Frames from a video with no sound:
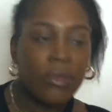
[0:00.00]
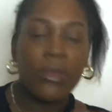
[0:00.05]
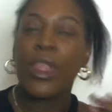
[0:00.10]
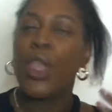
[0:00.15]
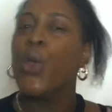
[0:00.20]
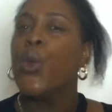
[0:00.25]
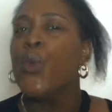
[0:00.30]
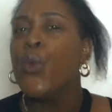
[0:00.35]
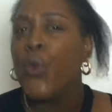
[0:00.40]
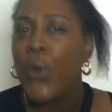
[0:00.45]

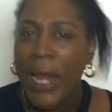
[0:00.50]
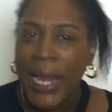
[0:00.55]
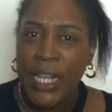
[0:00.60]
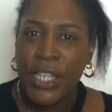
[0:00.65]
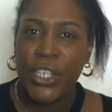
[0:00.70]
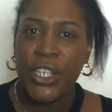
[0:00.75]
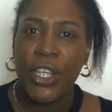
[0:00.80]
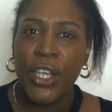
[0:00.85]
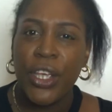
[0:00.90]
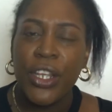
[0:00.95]

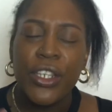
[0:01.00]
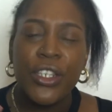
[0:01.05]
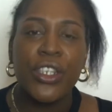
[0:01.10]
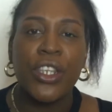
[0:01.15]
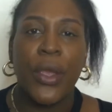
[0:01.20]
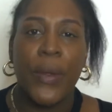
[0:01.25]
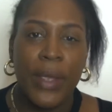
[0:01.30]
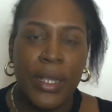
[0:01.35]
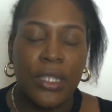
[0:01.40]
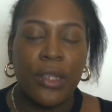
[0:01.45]
radiant.
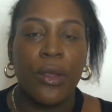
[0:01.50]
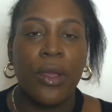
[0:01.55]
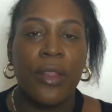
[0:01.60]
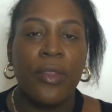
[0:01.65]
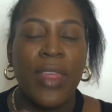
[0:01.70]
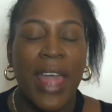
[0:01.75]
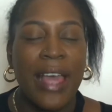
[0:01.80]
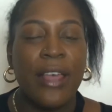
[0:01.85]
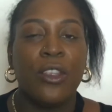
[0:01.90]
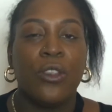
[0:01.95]
So
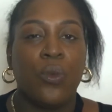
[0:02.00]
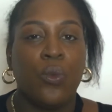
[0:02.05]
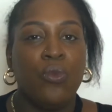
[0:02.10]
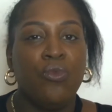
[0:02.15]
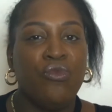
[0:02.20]
that is